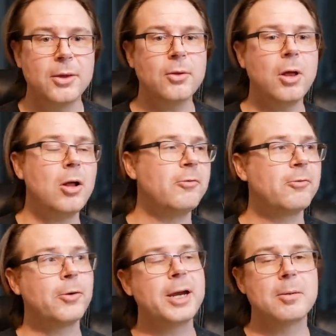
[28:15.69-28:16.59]
They'll haul
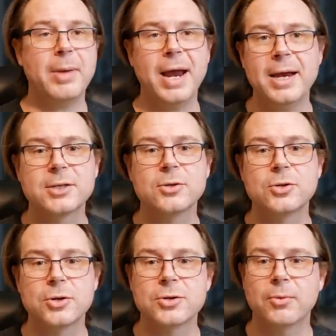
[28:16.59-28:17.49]
freight and
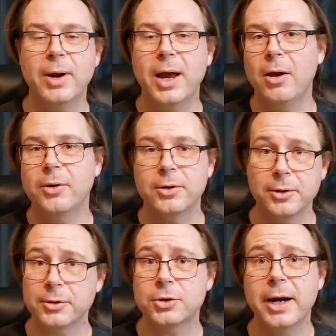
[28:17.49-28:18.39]
passengers around,
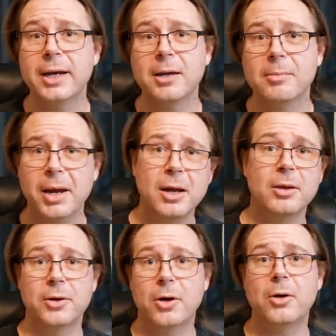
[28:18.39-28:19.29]
they'll try to get
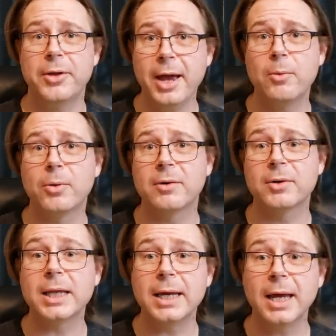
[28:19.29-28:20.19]
mail and haul that
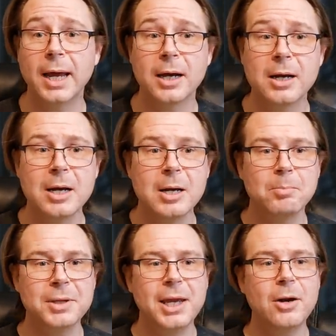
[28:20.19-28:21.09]
whenever they can,
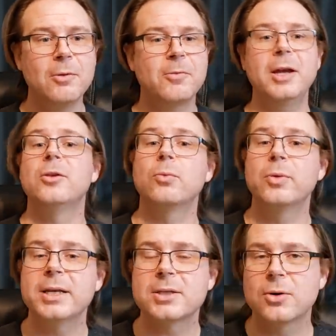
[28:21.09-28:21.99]
but they don't find the
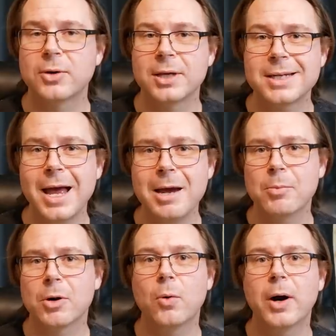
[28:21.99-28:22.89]
risk or the
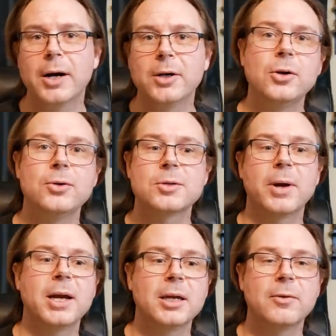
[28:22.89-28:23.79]
time required to do
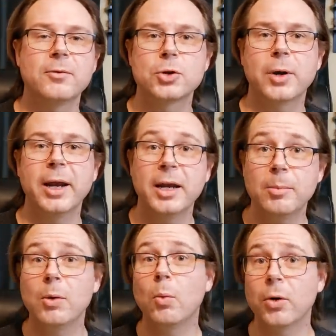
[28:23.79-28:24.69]
speculative trading to
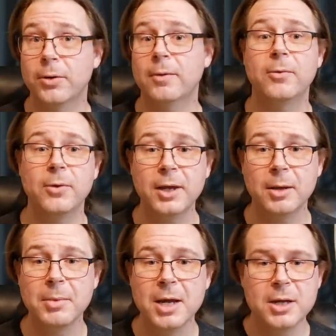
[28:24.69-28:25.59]
be worth it for
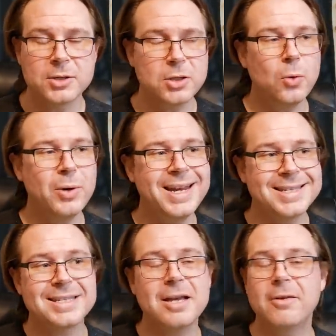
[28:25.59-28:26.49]
them, so
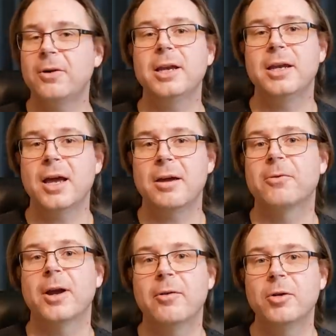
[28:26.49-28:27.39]
it's definitely not
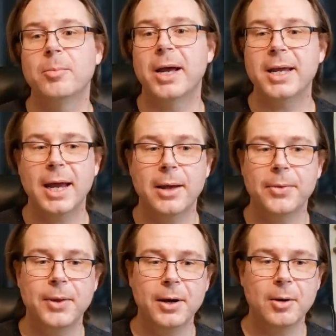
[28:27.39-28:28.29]
for everybody
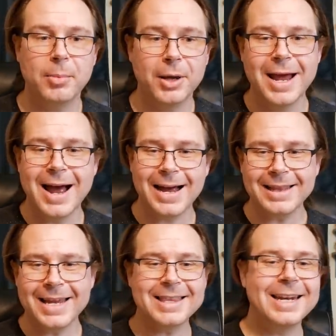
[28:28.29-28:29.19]
out there, but I
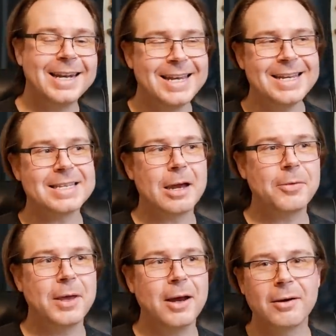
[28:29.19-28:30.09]
like that it is
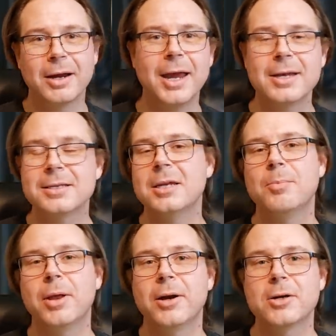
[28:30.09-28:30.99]
out there in case any
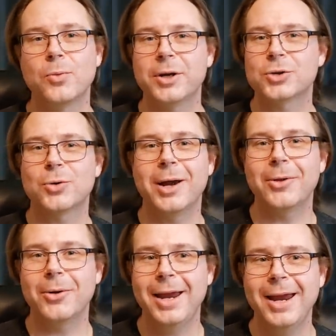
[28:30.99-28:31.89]
players want to try
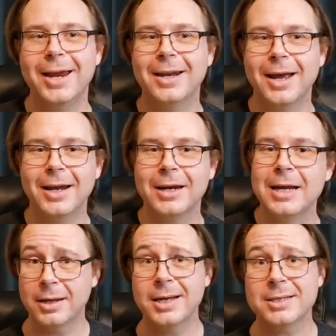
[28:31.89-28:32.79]
their hand at it.
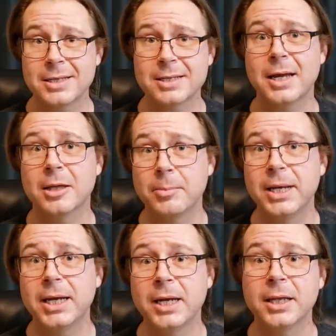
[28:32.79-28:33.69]
As I said in the
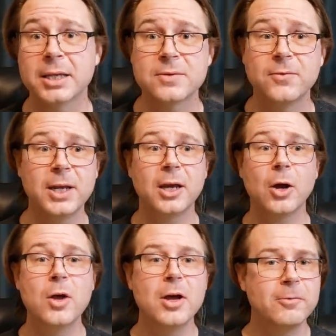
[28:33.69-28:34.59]
beginning of this
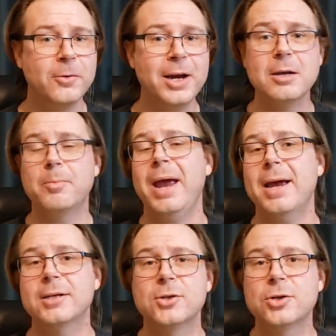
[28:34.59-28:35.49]
video, freight and
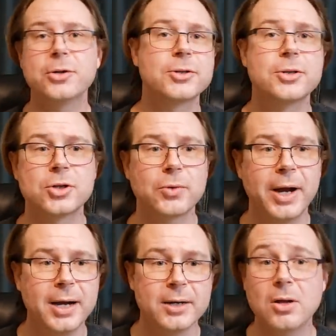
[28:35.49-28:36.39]
passengers and
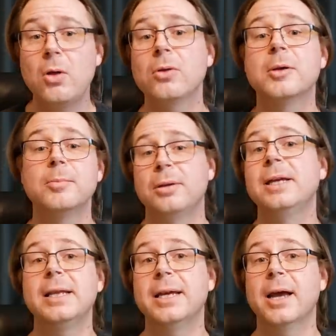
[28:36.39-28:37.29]
trade is all
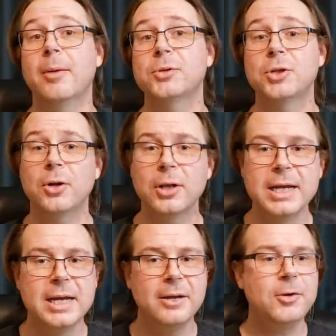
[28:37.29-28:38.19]
completely optional.
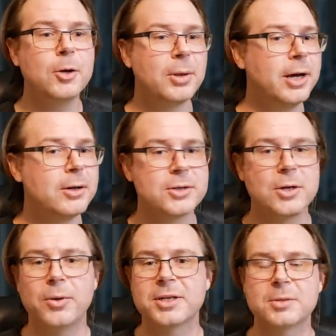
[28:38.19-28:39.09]
If your players
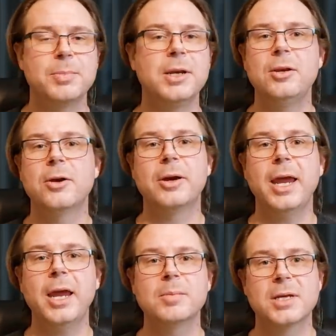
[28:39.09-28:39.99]
don't want to spend their
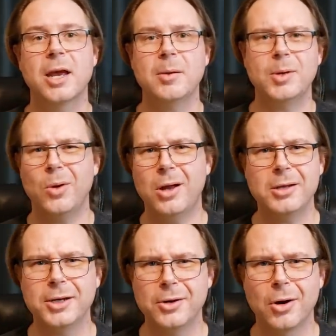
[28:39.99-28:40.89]
game time,
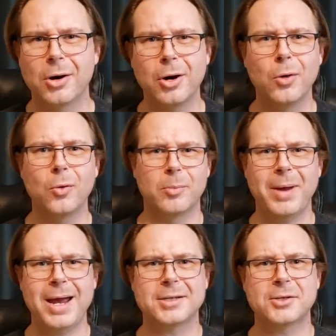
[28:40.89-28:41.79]
hauling cargo or
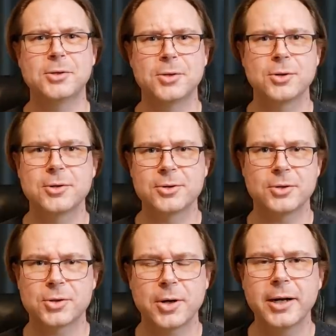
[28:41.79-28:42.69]
passengers or
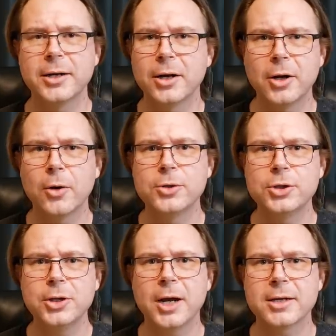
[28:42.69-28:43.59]
trying to
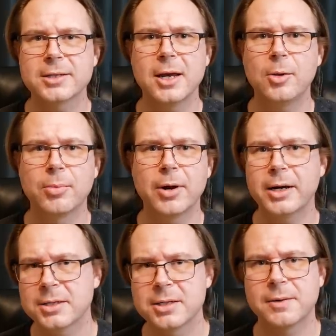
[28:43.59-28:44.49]
negotiate sale
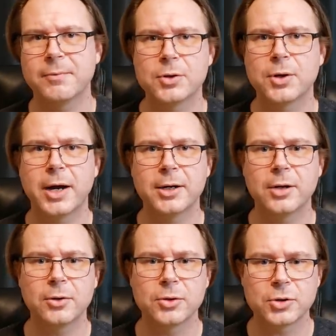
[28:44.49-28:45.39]
prices if they're trying to
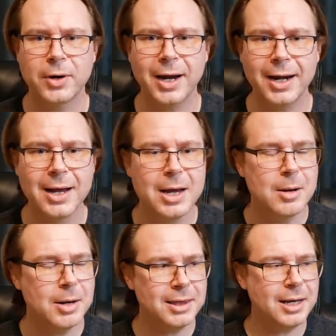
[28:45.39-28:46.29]
do trade,
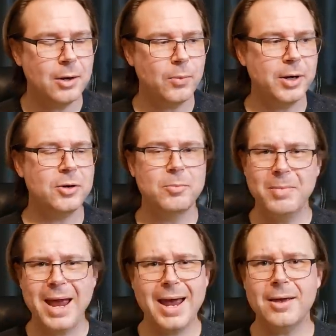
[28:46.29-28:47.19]
and they don't want to do
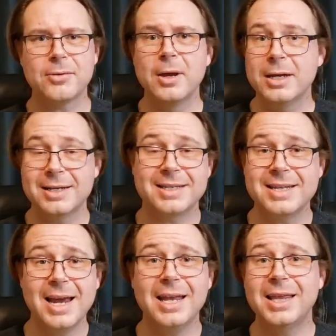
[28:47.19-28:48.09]
math,
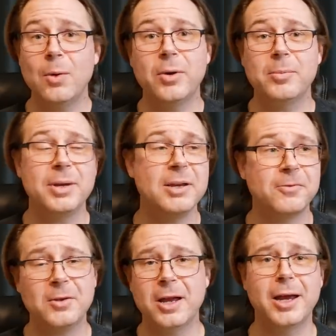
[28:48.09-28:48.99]
instead they want to be
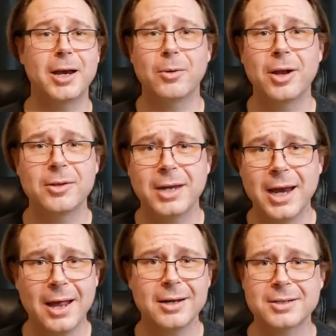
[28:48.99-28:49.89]
flying around the
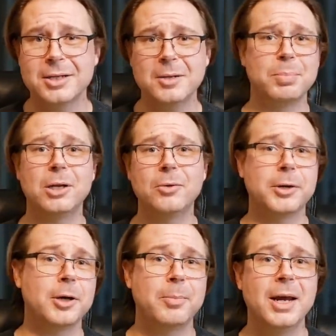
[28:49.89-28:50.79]
galaxy,
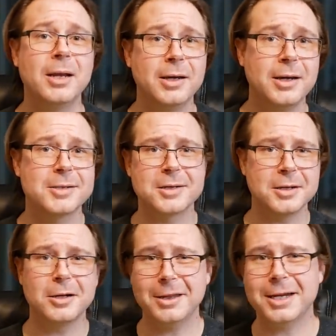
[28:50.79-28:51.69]
blowing up aliens
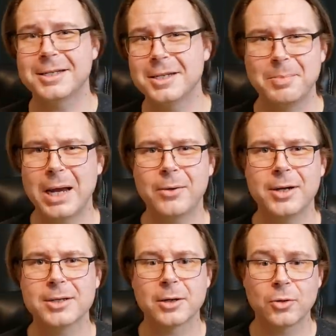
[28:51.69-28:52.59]
and collecting
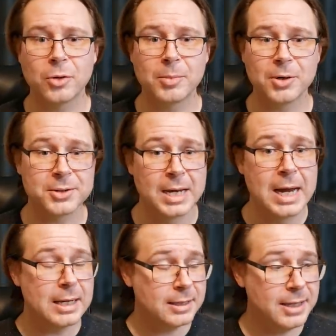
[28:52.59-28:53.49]
bounties on criminals,
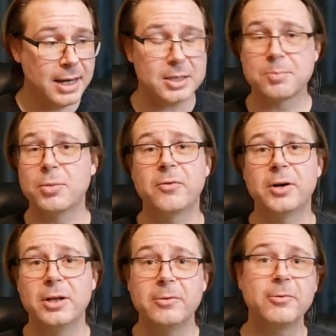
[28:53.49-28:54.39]
then that is
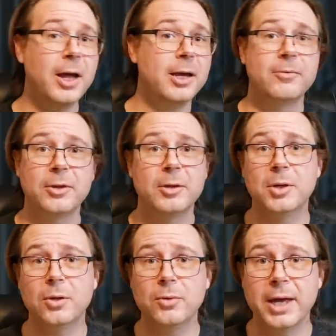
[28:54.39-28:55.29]
perfectly fine for them
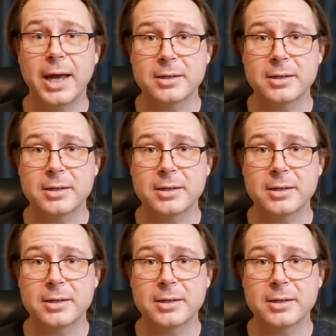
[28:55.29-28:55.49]
to do that